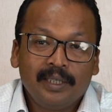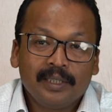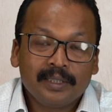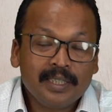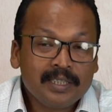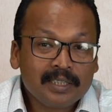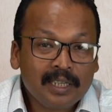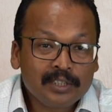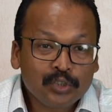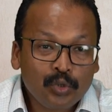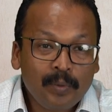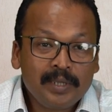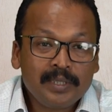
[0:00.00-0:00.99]
This
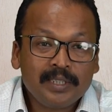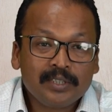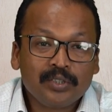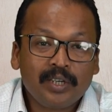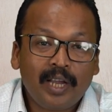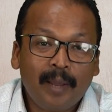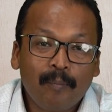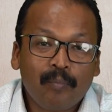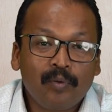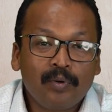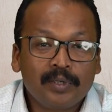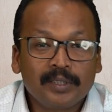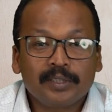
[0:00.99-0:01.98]
customization
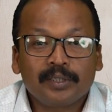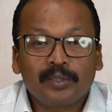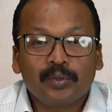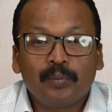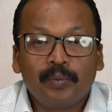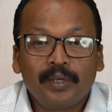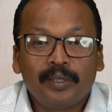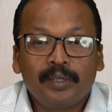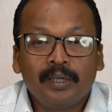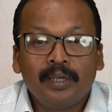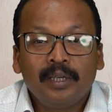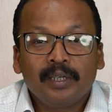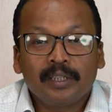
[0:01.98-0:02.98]
empowers teachers to meet
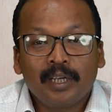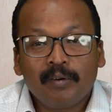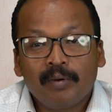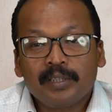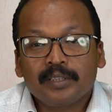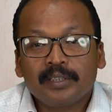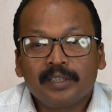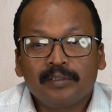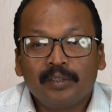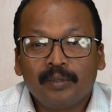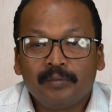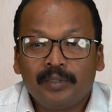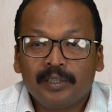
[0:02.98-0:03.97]
the diverse needs
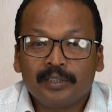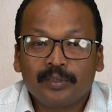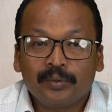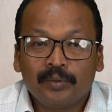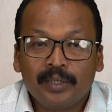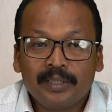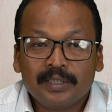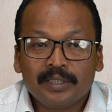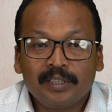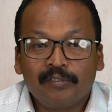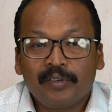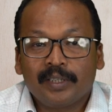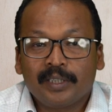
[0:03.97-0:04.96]
of their students
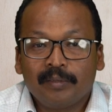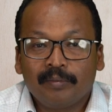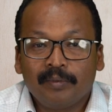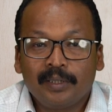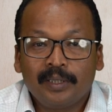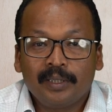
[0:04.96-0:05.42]
effectively.